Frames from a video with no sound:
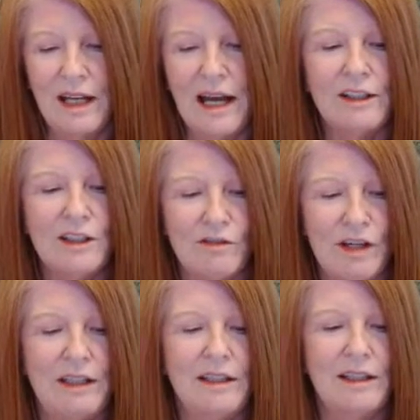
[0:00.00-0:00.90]

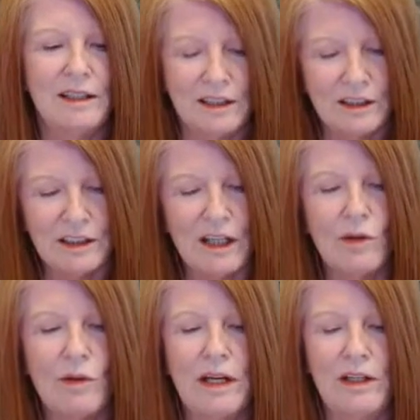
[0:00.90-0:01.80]
activate, and
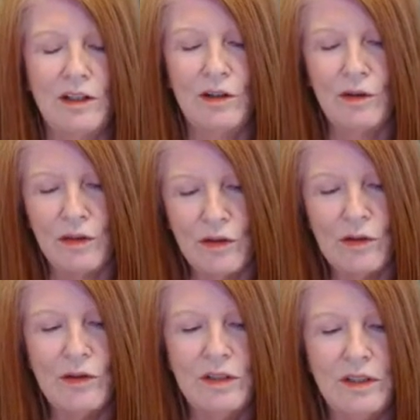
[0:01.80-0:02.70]
accelerate your
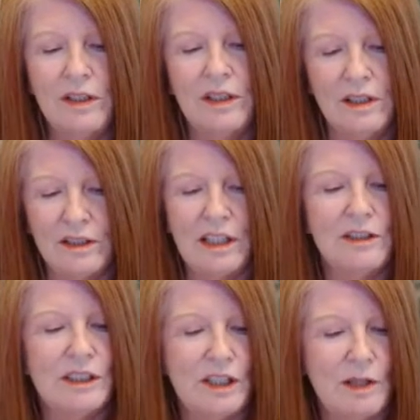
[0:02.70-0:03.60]
third
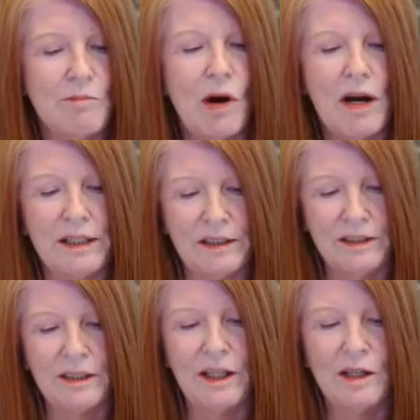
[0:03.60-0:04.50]
density
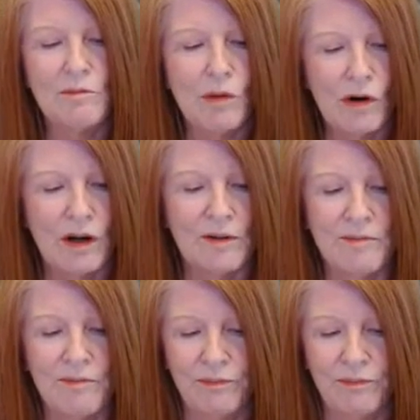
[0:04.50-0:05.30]
bodies and more.